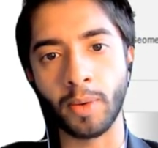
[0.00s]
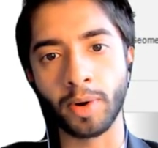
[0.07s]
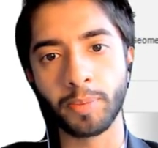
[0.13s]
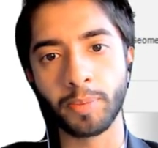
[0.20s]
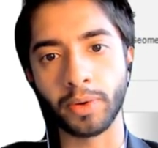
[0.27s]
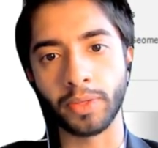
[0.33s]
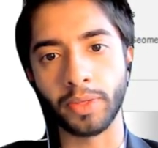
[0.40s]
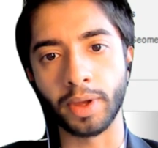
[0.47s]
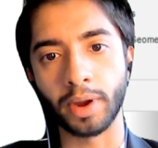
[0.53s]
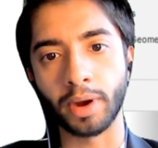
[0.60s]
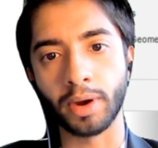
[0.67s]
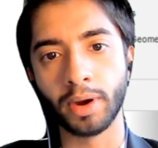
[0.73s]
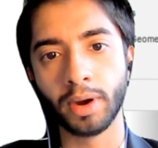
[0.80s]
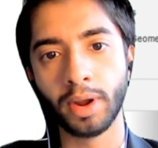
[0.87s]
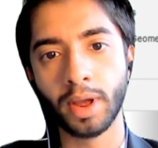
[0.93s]
1 point
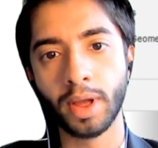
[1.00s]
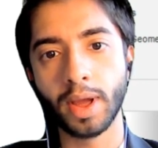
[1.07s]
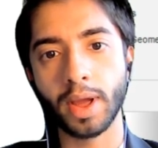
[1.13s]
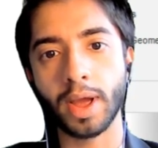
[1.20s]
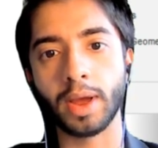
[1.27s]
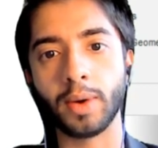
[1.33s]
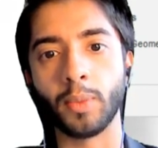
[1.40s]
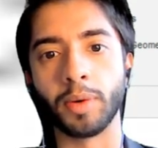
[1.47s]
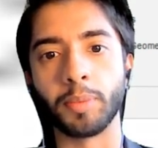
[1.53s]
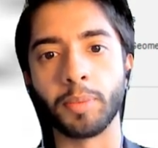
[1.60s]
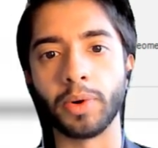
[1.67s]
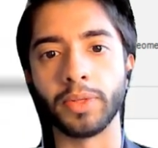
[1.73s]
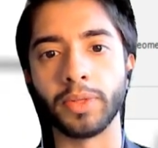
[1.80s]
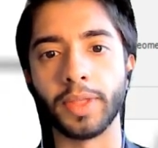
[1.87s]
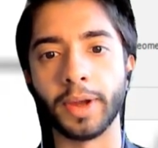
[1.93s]
there, and 1
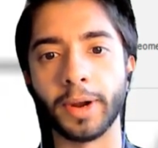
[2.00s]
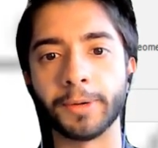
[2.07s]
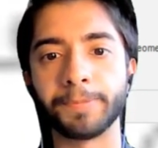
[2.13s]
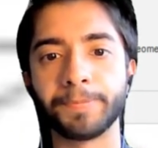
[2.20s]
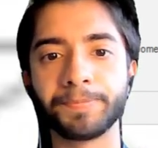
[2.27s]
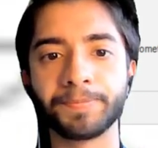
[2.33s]
point there.